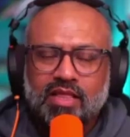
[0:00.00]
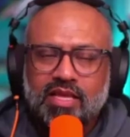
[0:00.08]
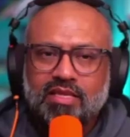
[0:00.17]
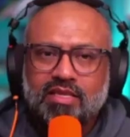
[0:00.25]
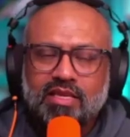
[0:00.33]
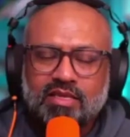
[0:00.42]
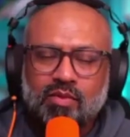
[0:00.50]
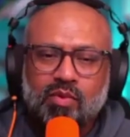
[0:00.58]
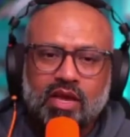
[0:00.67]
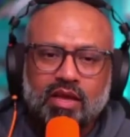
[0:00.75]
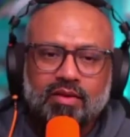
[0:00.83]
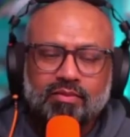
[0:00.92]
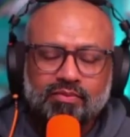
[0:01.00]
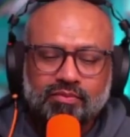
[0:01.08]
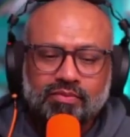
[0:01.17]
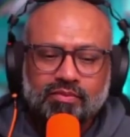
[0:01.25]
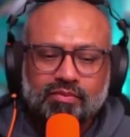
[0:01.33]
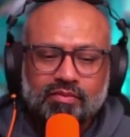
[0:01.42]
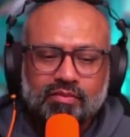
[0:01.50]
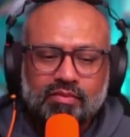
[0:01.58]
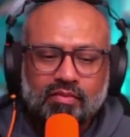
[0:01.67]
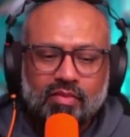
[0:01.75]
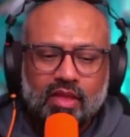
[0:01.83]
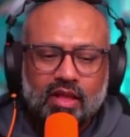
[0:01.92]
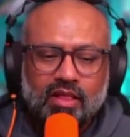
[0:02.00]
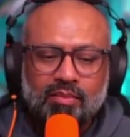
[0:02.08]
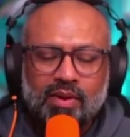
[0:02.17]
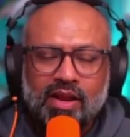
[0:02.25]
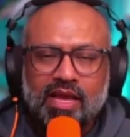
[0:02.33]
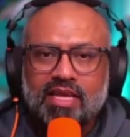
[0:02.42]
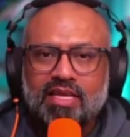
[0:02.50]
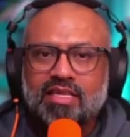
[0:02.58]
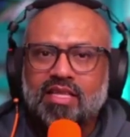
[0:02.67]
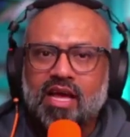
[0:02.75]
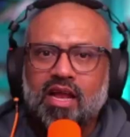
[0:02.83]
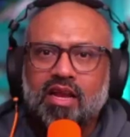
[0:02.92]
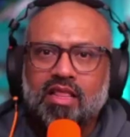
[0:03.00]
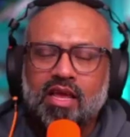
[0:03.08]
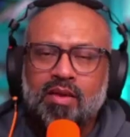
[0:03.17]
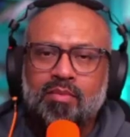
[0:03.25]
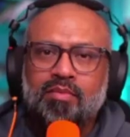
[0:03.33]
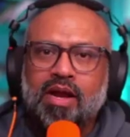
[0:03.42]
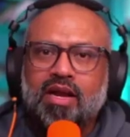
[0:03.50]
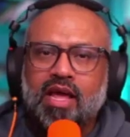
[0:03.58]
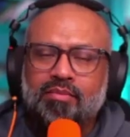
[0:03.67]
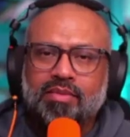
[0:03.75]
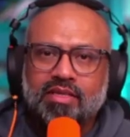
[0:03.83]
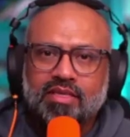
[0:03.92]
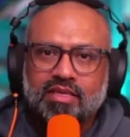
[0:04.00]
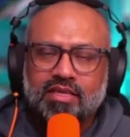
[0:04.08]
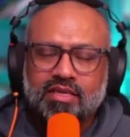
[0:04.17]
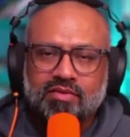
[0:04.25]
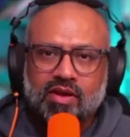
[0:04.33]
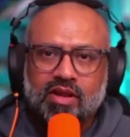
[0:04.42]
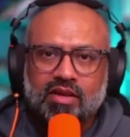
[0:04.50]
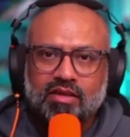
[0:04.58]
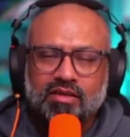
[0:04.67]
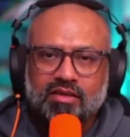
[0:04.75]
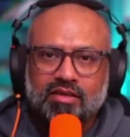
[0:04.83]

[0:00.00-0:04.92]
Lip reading: And this is where the play is that the impact happens as well.